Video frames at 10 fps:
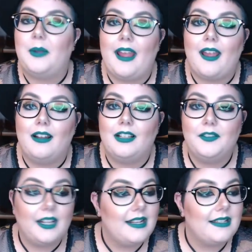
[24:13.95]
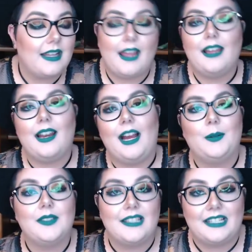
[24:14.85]
And I love you guys, and I
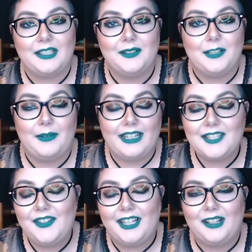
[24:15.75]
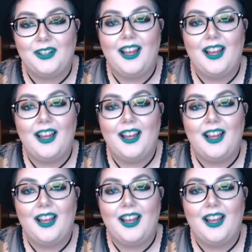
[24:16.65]
will see you in my next video.